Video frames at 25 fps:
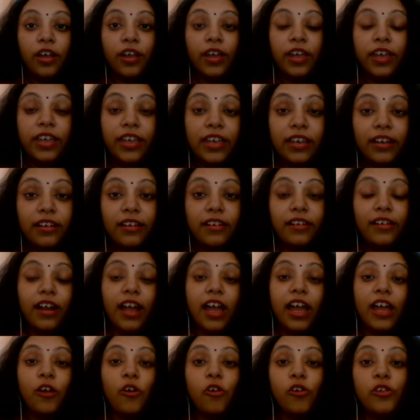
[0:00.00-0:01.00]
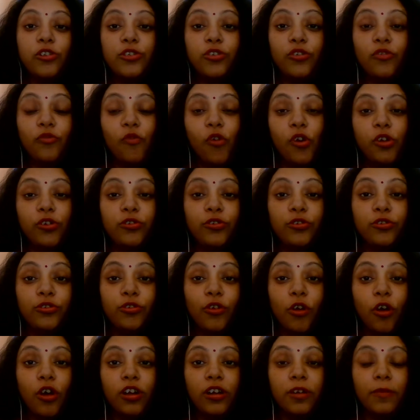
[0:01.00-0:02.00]
Here I also want to
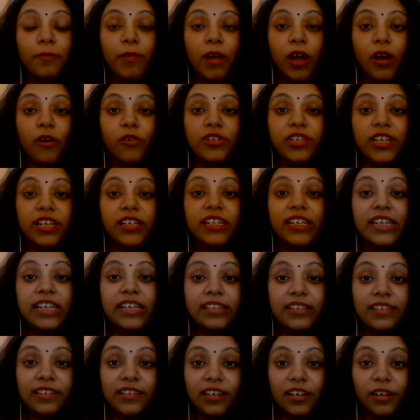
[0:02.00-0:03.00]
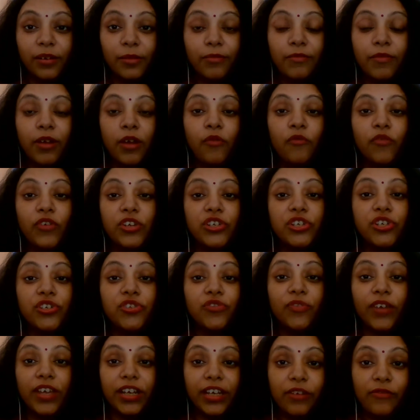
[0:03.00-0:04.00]
talk about an idiom which
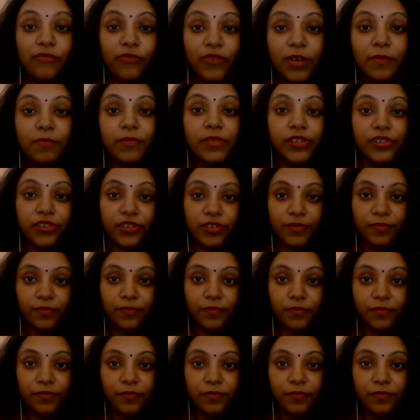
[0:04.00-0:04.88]
is very famous.